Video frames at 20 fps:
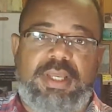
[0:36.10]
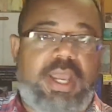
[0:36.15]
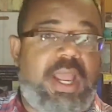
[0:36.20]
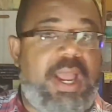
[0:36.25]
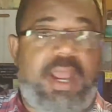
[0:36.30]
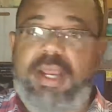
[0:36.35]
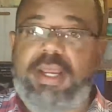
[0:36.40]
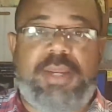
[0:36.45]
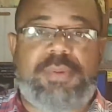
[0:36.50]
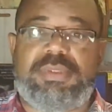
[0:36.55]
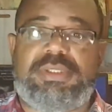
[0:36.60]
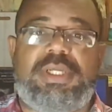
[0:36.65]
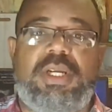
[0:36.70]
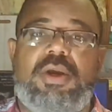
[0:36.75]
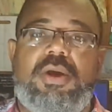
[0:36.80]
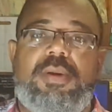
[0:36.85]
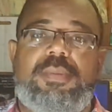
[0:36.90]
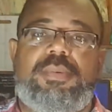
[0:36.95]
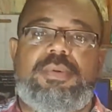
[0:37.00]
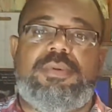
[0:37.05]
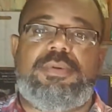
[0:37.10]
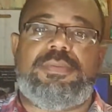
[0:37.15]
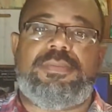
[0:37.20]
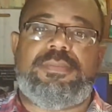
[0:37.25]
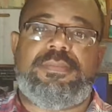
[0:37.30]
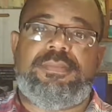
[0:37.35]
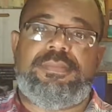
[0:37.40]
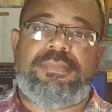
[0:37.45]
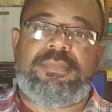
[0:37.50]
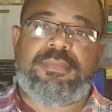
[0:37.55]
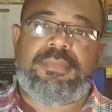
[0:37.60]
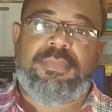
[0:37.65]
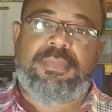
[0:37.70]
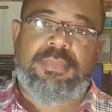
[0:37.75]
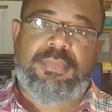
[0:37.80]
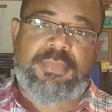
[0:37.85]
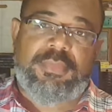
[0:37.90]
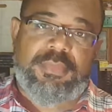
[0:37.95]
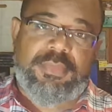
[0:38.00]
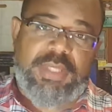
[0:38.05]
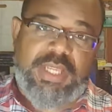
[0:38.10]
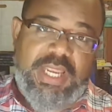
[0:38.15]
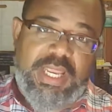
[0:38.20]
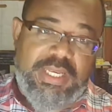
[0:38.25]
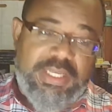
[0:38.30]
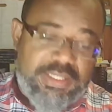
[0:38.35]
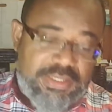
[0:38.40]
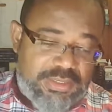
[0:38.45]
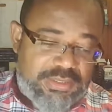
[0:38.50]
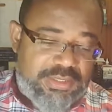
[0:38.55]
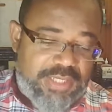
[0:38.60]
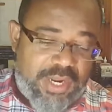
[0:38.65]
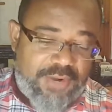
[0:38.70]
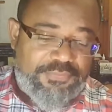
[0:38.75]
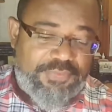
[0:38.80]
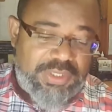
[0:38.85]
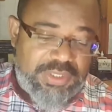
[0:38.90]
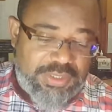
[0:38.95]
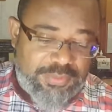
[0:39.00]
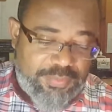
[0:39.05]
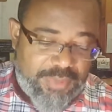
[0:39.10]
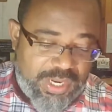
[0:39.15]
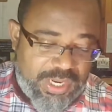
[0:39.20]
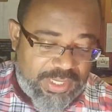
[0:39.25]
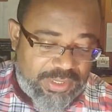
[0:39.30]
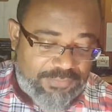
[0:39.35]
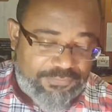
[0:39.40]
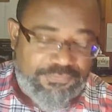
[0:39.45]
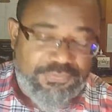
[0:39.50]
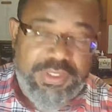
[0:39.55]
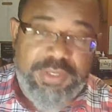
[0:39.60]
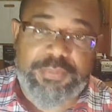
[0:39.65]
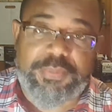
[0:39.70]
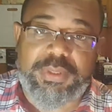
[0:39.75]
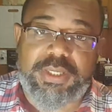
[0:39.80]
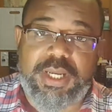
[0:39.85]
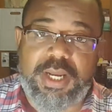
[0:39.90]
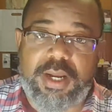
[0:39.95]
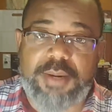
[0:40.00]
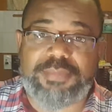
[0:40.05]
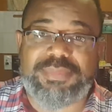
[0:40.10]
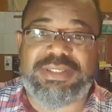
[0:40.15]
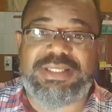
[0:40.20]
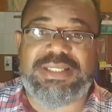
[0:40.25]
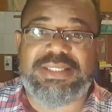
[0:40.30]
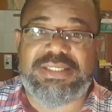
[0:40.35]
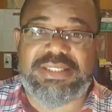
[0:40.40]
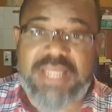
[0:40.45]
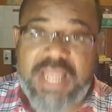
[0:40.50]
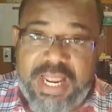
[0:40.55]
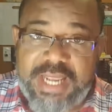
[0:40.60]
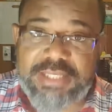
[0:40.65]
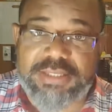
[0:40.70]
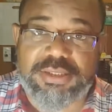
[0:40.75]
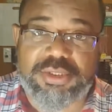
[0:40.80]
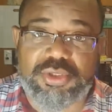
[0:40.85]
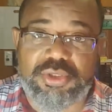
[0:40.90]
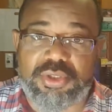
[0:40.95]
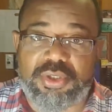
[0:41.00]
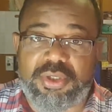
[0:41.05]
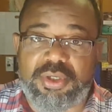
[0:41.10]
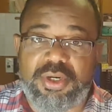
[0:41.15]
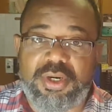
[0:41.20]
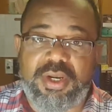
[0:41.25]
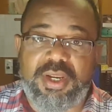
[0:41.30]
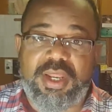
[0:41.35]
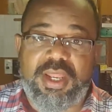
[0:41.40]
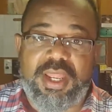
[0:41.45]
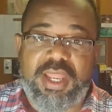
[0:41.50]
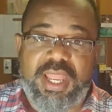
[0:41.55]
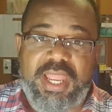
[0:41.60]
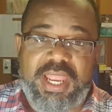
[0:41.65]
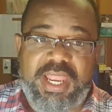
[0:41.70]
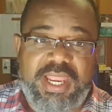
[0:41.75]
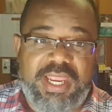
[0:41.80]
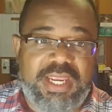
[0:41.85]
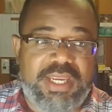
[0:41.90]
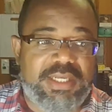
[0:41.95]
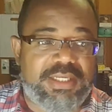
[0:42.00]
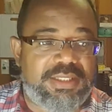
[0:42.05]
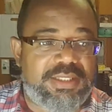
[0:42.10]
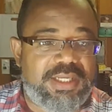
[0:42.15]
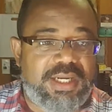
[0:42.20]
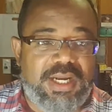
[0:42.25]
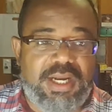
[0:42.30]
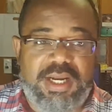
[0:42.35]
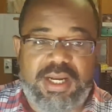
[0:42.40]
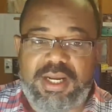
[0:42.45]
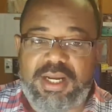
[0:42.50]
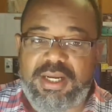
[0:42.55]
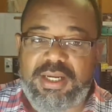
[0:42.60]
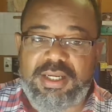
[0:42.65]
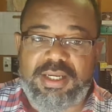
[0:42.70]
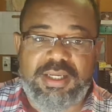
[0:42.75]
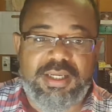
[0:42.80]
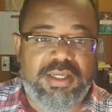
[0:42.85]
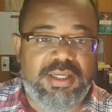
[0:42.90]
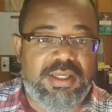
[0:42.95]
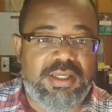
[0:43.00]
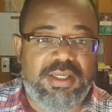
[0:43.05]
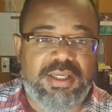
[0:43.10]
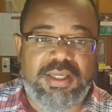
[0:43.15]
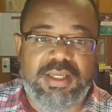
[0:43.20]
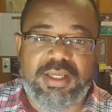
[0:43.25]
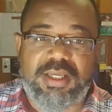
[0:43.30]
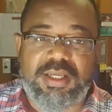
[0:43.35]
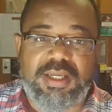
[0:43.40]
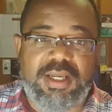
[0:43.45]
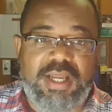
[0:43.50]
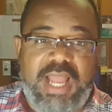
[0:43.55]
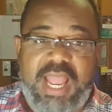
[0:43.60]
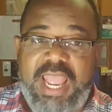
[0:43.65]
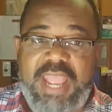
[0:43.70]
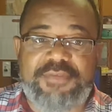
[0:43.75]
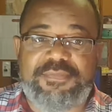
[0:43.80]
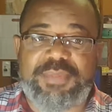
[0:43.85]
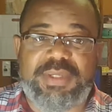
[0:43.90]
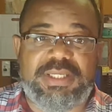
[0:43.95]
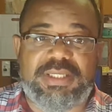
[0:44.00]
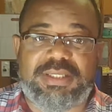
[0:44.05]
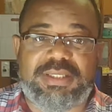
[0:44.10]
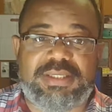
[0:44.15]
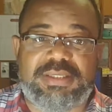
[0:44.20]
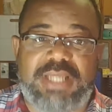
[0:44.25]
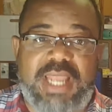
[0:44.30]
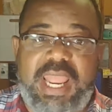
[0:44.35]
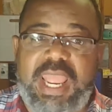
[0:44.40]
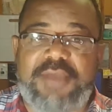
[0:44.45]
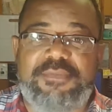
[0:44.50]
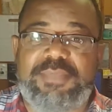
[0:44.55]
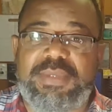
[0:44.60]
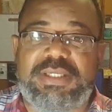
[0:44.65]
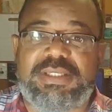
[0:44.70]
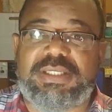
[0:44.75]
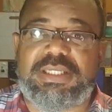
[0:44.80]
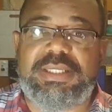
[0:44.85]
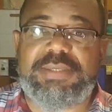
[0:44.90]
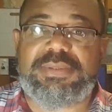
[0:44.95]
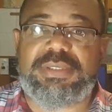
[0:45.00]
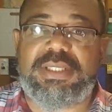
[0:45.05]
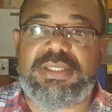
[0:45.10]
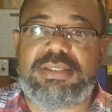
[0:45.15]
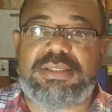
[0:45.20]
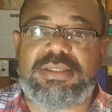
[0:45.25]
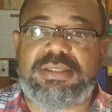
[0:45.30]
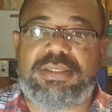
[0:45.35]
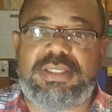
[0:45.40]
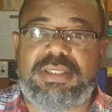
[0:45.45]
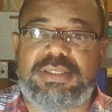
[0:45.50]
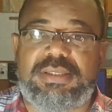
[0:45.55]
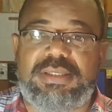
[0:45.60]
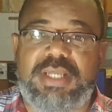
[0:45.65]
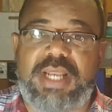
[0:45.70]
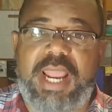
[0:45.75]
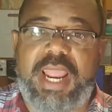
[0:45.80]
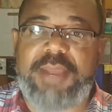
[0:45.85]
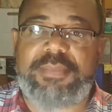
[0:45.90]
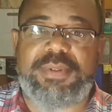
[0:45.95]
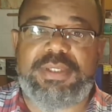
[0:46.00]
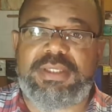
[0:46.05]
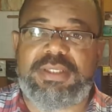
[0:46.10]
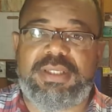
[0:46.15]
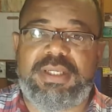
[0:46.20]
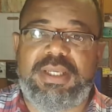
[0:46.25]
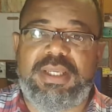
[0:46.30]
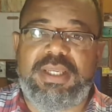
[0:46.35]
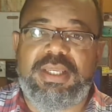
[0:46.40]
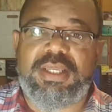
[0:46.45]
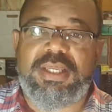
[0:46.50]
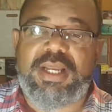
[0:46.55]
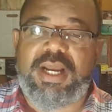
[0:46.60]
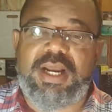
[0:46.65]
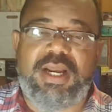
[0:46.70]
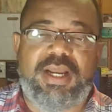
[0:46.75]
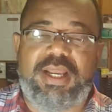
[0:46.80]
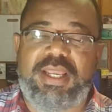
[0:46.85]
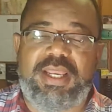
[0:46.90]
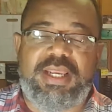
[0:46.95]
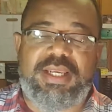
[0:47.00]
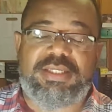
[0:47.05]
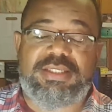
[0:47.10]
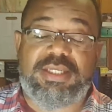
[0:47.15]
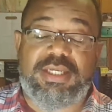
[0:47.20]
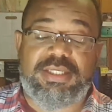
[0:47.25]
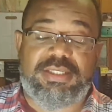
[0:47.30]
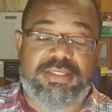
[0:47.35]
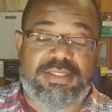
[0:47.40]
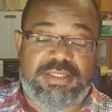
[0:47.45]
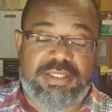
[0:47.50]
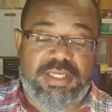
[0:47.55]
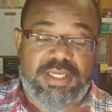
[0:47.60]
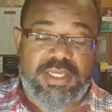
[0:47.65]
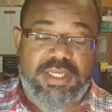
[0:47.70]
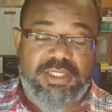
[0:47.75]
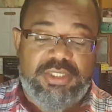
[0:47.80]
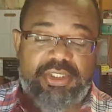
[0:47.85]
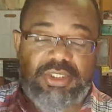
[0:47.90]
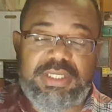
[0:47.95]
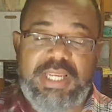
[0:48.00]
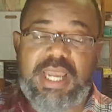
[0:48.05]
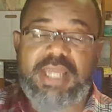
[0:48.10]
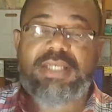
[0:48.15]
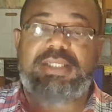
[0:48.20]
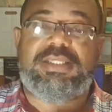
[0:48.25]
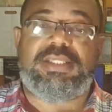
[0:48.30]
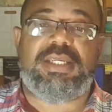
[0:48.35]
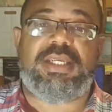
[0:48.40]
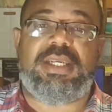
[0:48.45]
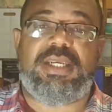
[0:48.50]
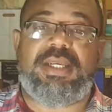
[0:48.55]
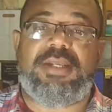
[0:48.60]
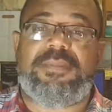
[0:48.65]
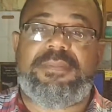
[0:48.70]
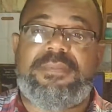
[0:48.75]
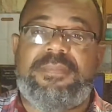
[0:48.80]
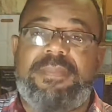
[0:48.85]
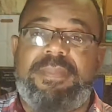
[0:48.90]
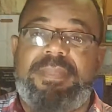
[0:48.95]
It was terrible. It is definitely my flip cup disaster, and I haven't been asleep since it happened. It's just, you got to see it.